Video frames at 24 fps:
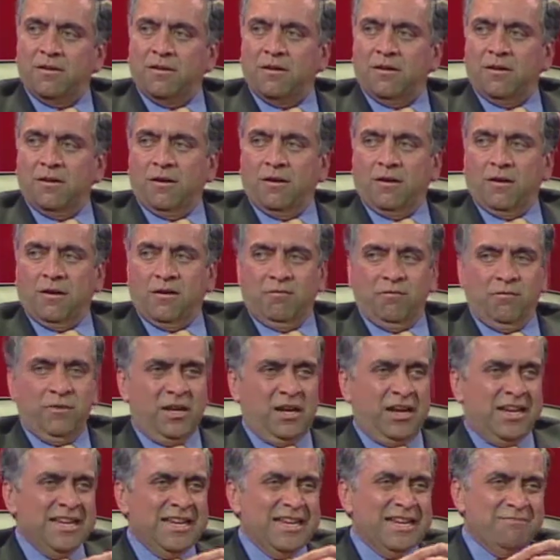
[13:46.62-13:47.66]
where
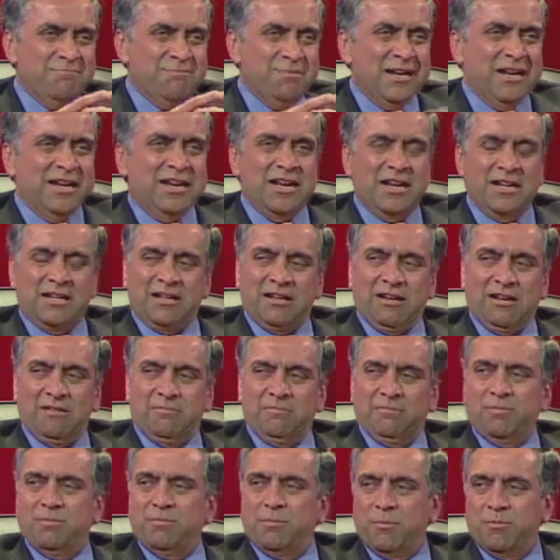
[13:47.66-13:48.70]
any media
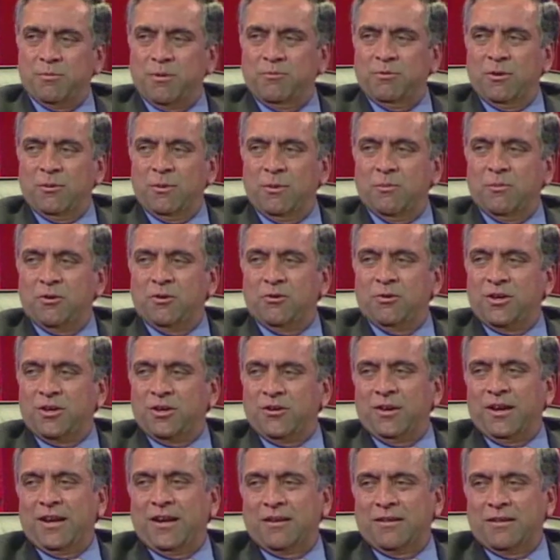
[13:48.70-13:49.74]
type, people will be able to
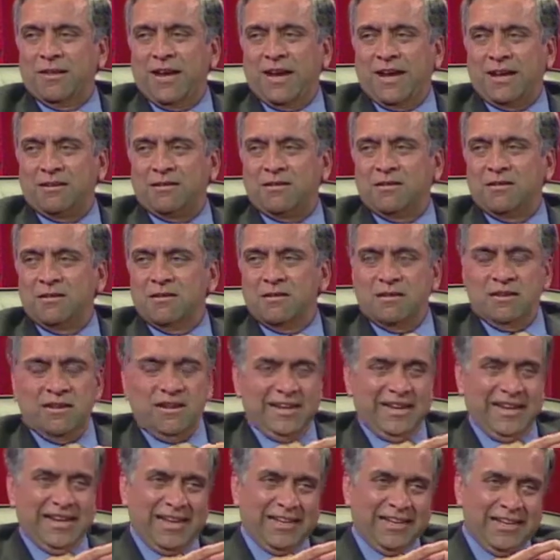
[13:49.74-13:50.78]
create that.
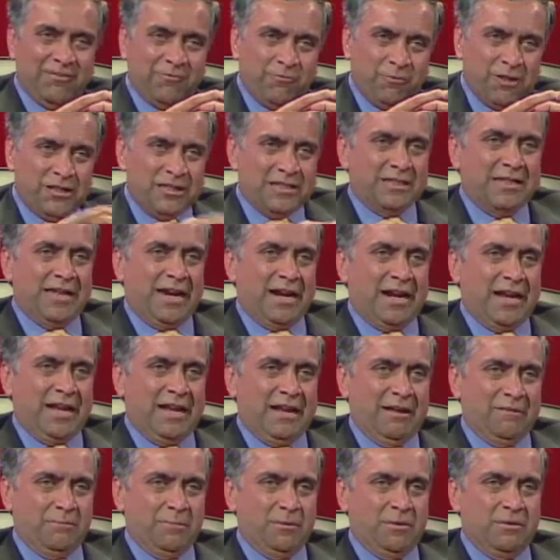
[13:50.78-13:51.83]
And I think once that
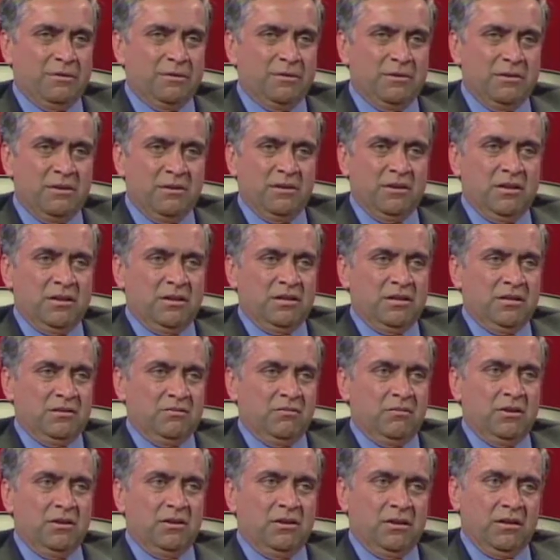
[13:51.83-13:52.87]
happens, it
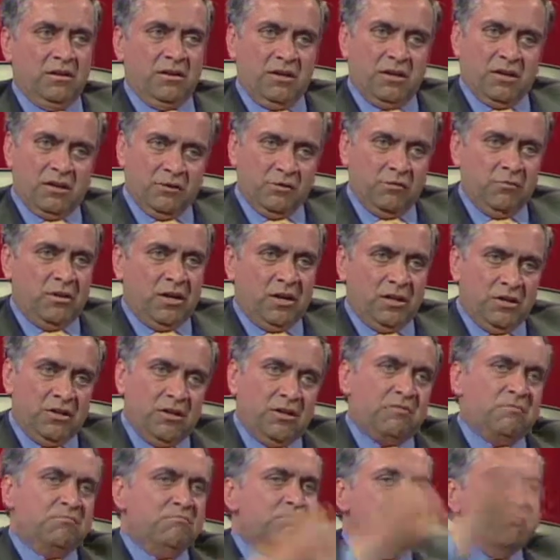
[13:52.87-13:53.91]
will do another
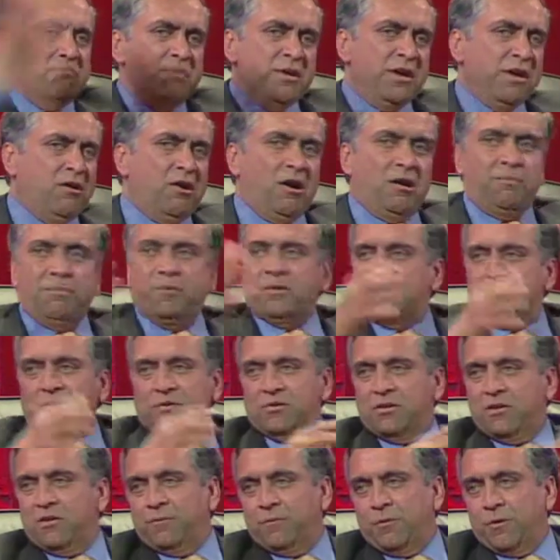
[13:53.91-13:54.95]
big
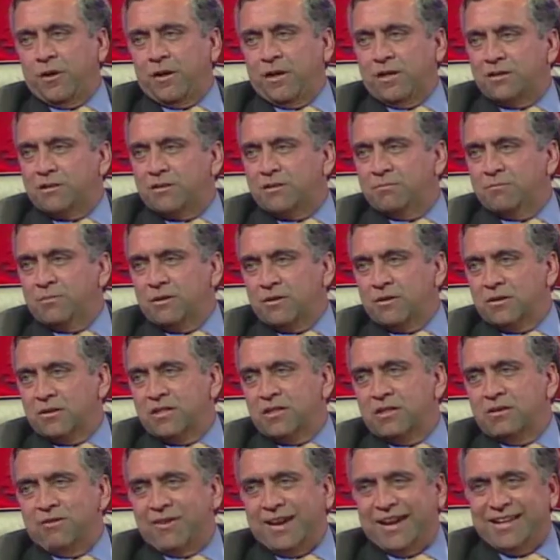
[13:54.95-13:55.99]
opportunity for us. Because
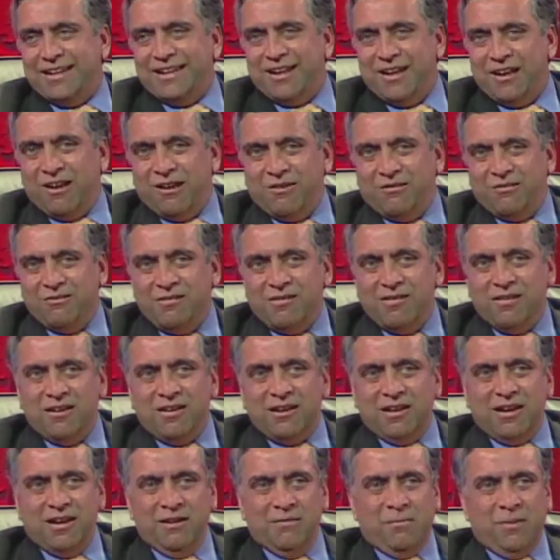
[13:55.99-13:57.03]
see, right now,
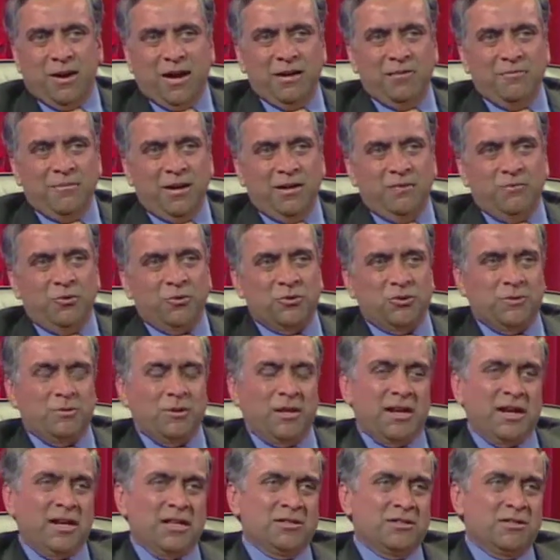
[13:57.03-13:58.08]
in my mind, most of the
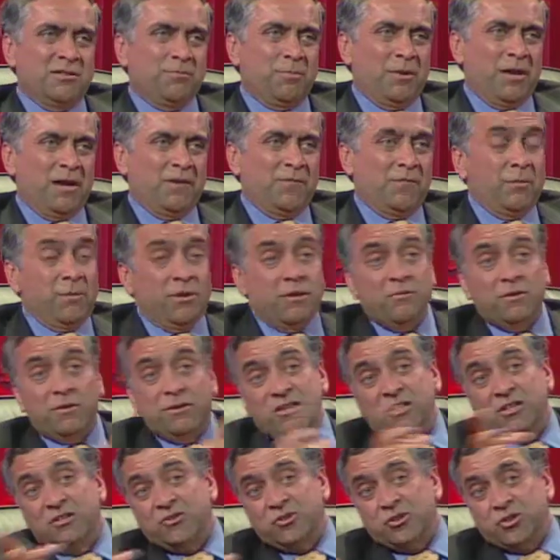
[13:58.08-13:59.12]
content platform, even
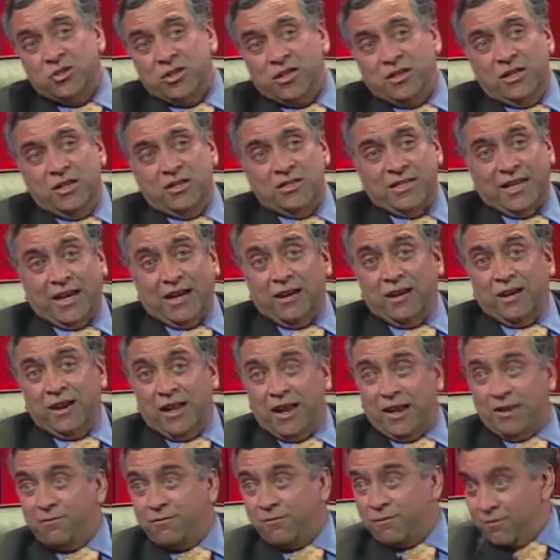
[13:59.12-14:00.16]
interestingly, Second
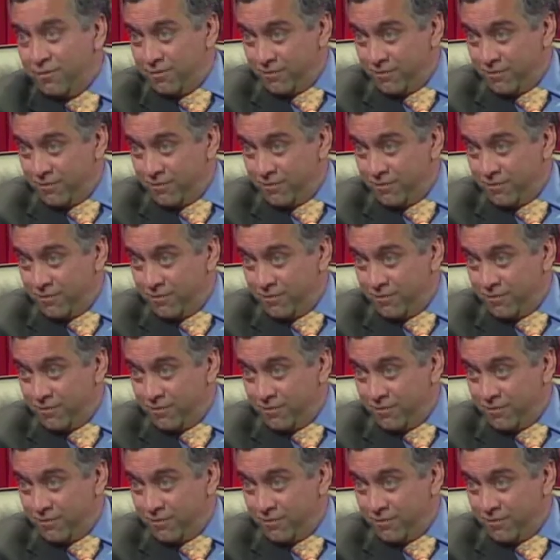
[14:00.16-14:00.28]
Life